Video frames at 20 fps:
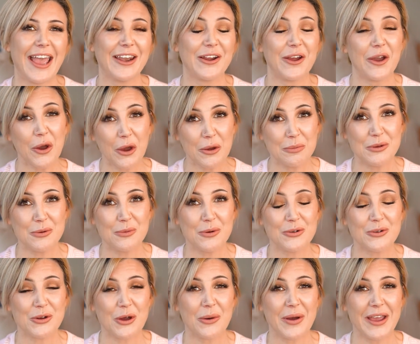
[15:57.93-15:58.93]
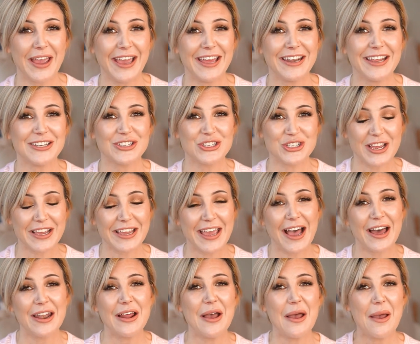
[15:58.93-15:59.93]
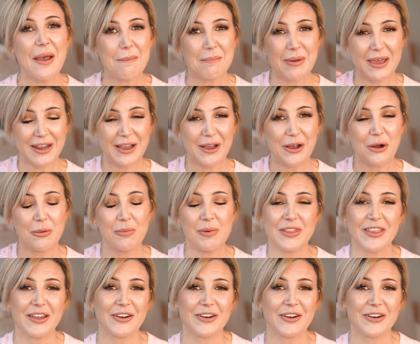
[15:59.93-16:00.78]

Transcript: And I hope you will go ahead and check out BetterHelp.